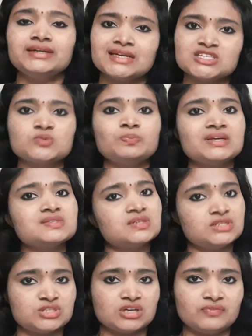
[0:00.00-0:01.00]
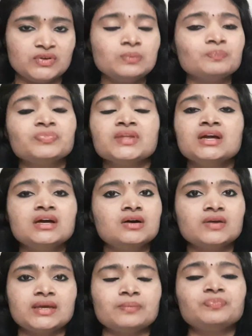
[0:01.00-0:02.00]
test plus interview.
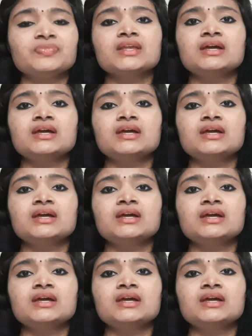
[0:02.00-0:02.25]
Okay,